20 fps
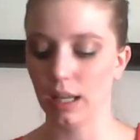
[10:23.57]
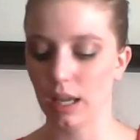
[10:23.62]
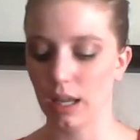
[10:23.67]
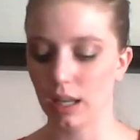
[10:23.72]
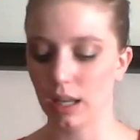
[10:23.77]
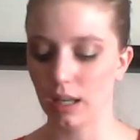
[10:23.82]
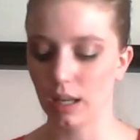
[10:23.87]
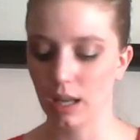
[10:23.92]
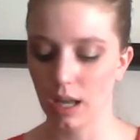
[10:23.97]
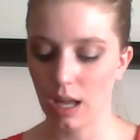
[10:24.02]

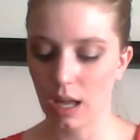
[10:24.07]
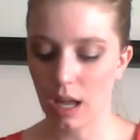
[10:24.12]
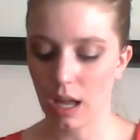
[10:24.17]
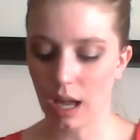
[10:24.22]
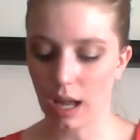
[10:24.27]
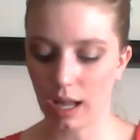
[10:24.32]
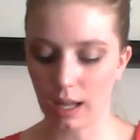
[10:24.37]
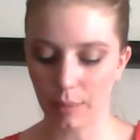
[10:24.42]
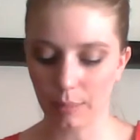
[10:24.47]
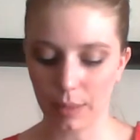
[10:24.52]
And
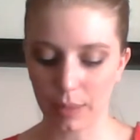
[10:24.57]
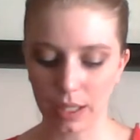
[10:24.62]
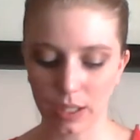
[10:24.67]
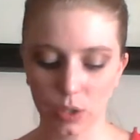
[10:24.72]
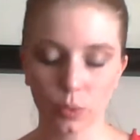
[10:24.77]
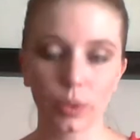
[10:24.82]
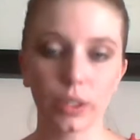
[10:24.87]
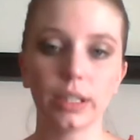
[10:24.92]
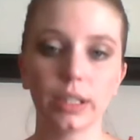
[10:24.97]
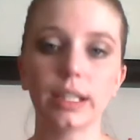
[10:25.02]

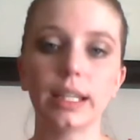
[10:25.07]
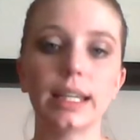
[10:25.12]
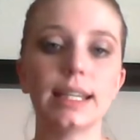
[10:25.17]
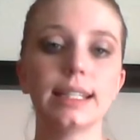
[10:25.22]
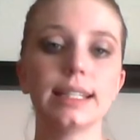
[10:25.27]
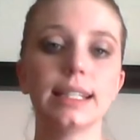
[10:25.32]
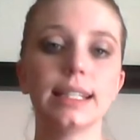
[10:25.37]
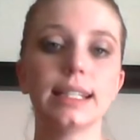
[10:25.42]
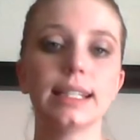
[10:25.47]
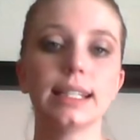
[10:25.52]
it's really
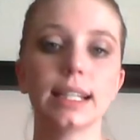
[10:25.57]
easy